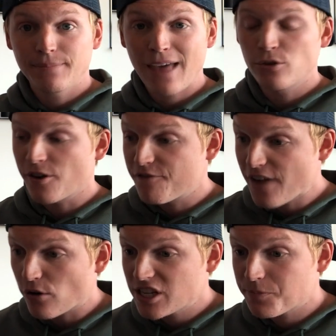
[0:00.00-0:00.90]
And there's a
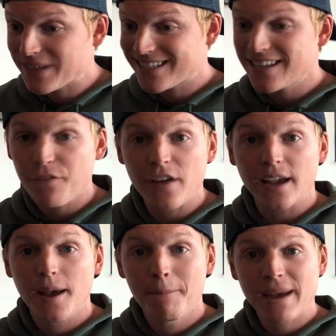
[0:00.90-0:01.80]
very
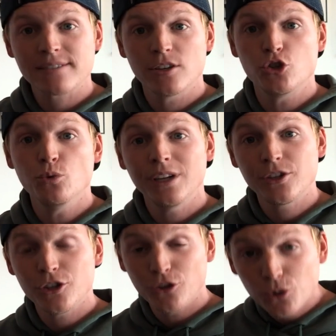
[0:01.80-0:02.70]
specific message you need
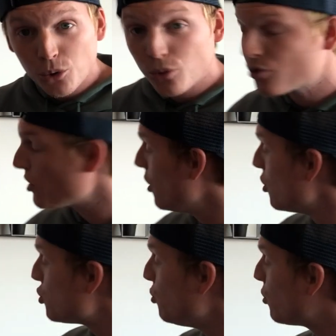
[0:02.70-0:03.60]
to use
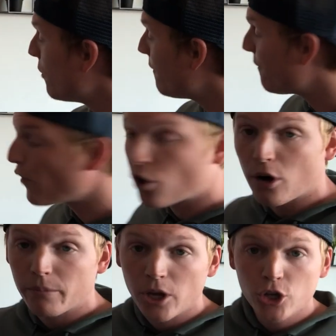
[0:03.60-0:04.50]
to
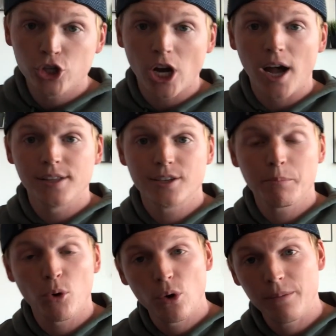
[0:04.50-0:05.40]
confirm John's
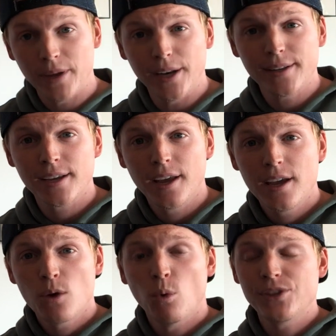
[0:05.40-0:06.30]
appointment.
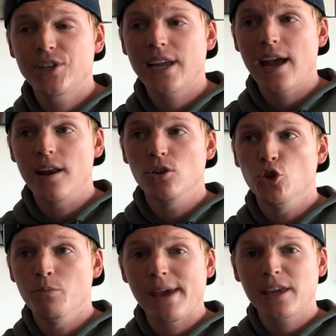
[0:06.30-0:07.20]
Once again,
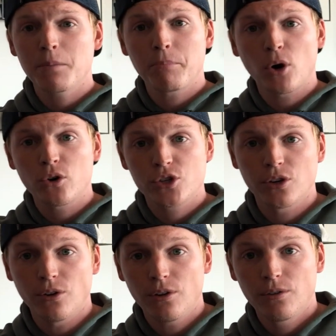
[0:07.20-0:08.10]
you make it
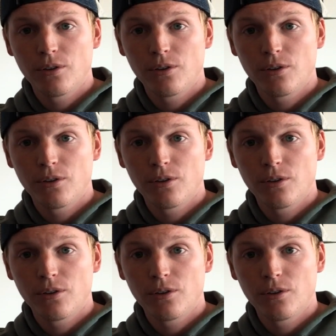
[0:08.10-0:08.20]
personal.